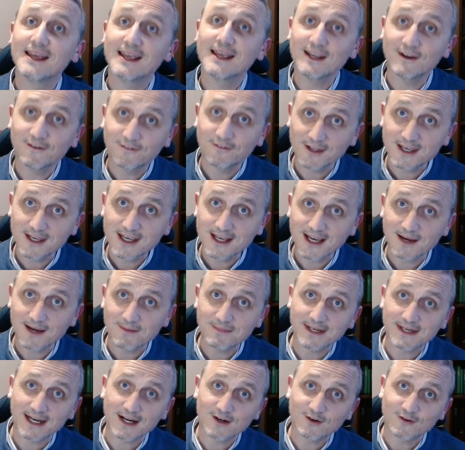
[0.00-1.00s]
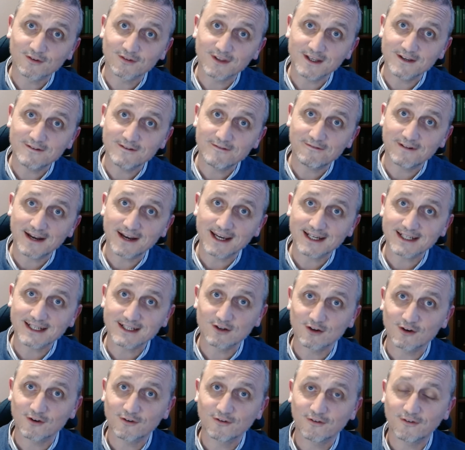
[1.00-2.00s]
if they come down or if they
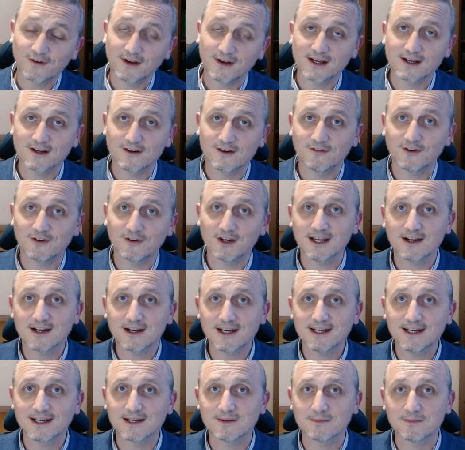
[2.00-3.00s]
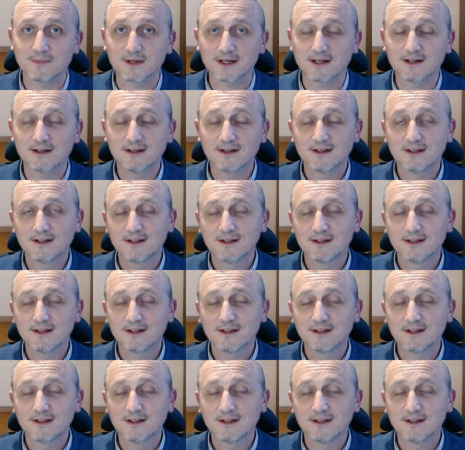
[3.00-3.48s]
flatten off at a very high number.